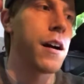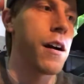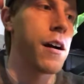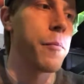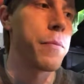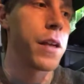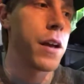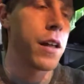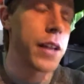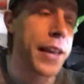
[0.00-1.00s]
um,
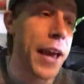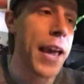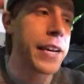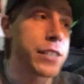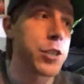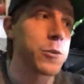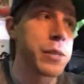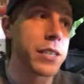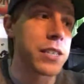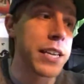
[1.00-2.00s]
a lot of hate too
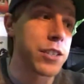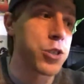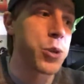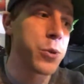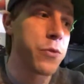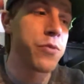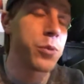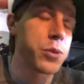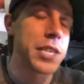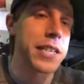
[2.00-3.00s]
because he had two
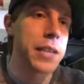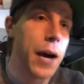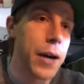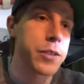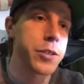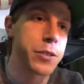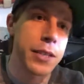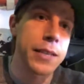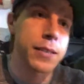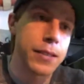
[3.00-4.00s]
full-size Oscars
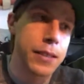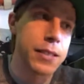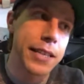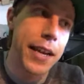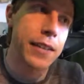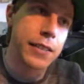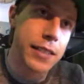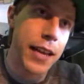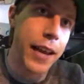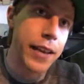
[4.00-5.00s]
in a 60 gallon
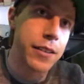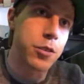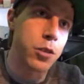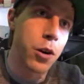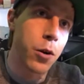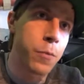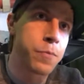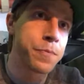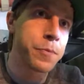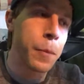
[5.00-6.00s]
tank so
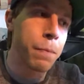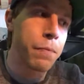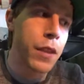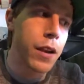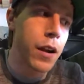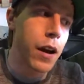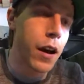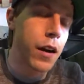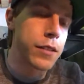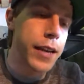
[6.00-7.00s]

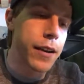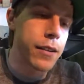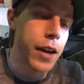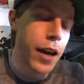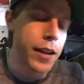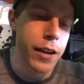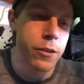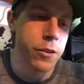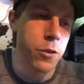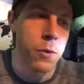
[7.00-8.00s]
uh, yeah I, I
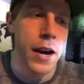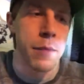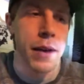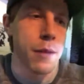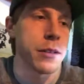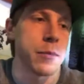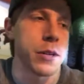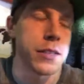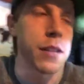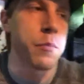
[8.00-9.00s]
don't know why I'm babbling
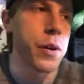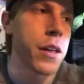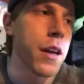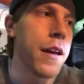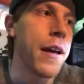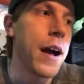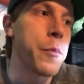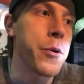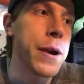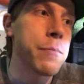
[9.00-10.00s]
about that but
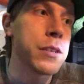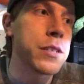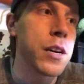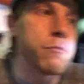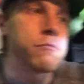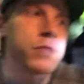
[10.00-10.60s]
I'm gonna wrap this up